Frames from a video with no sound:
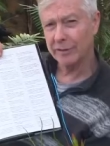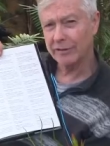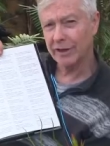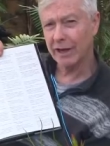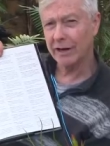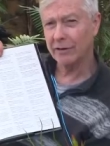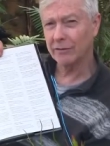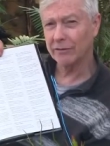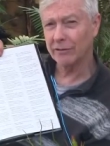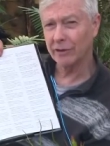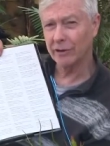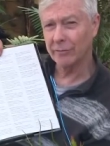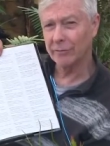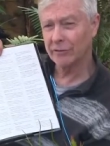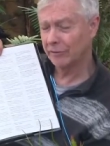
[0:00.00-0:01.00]
botanical
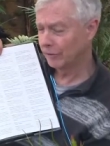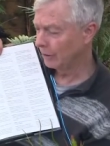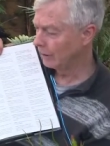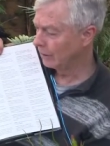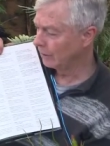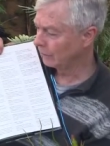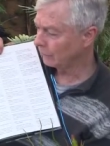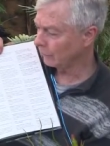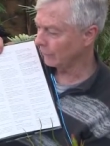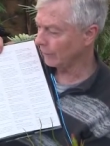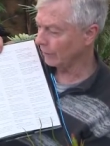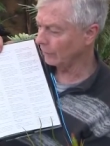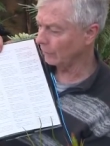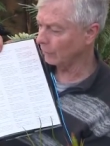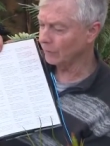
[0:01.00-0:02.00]
terms so
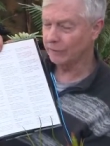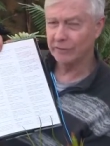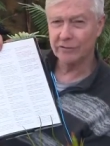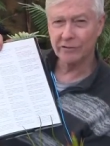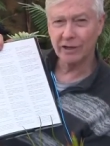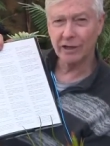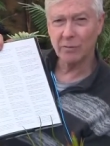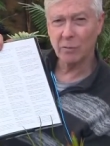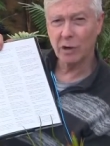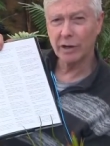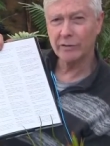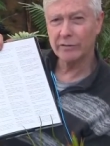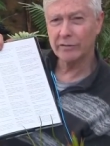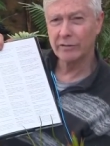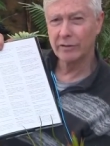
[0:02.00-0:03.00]
that you can see
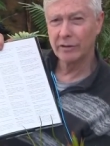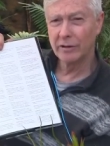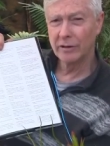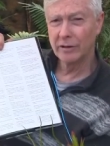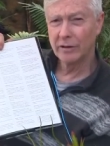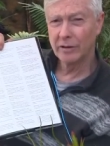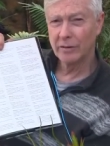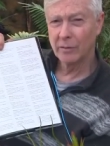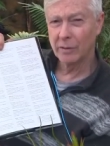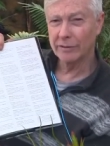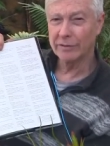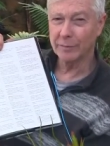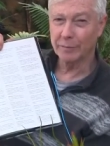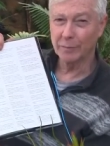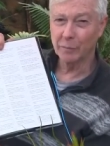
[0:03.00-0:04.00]
what
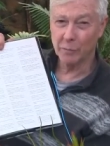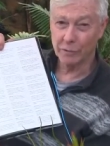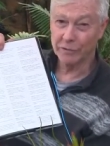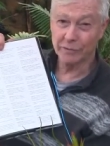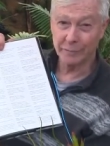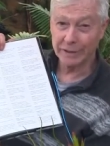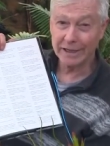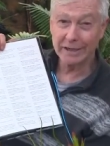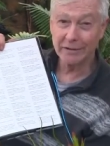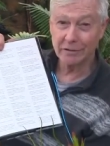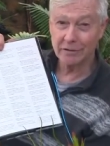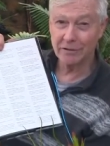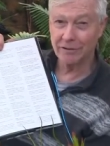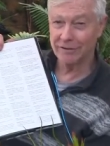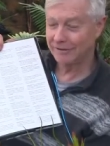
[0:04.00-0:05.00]
what words
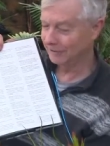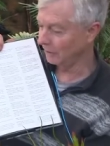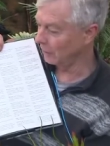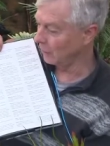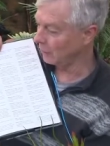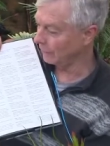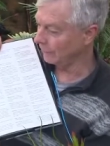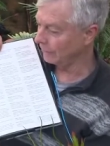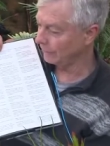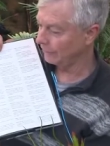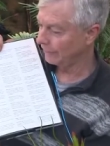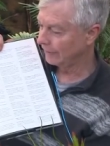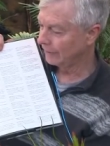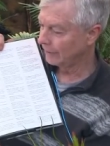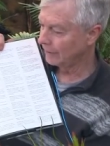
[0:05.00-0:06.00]
mean. You know, it's
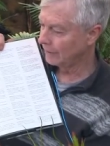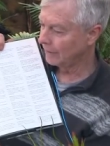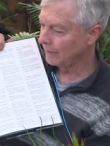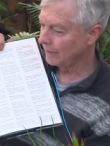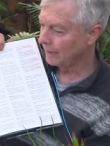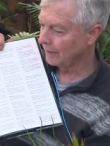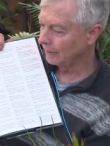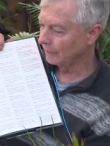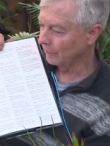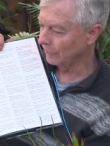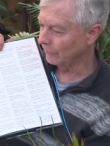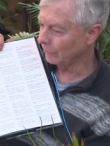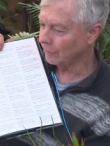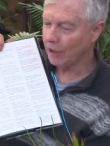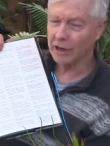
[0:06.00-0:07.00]
when
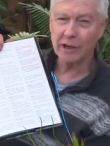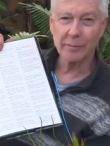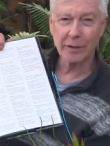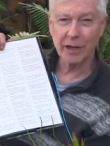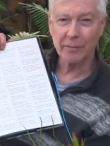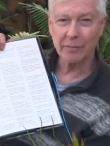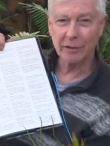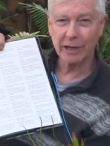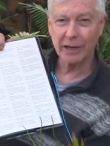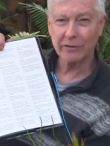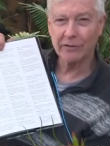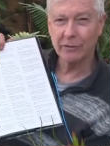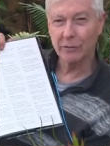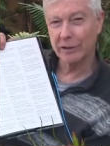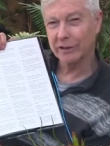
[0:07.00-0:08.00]
you talk about
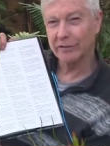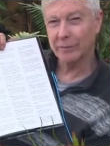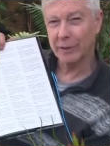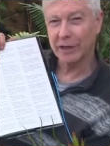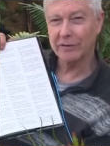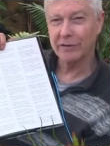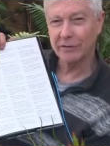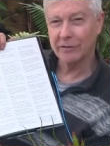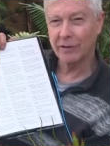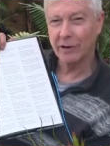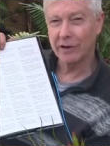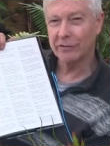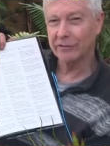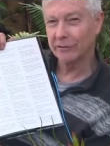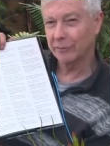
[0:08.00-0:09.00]
plants, you would expect that
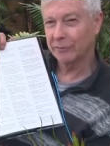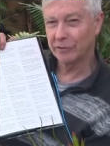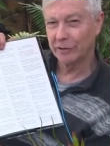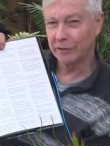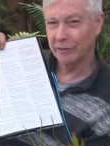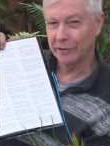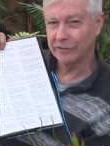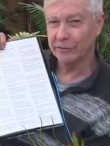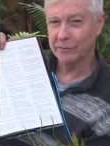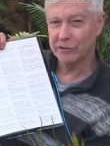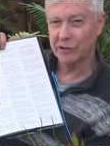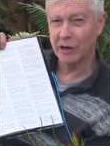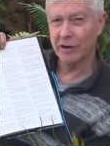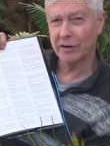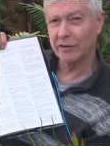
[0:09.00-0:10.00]
there is some there is some
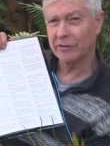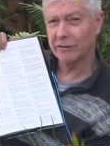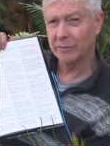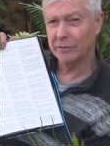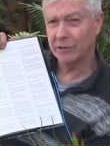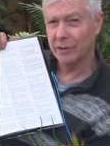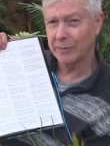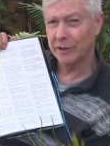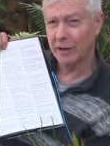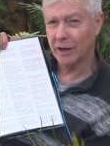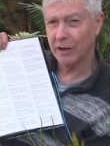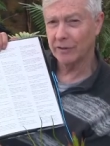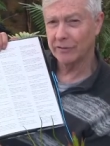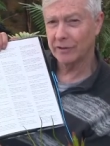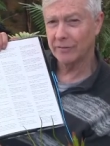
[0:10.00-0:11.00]
jargon, some
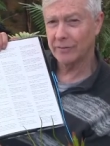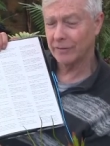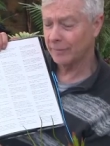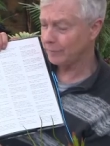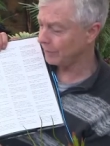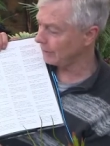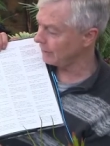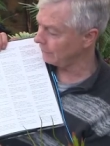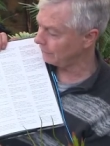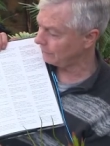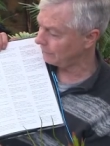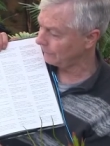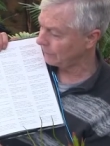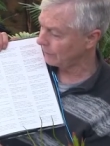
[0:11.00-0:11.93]
terminology for the plants.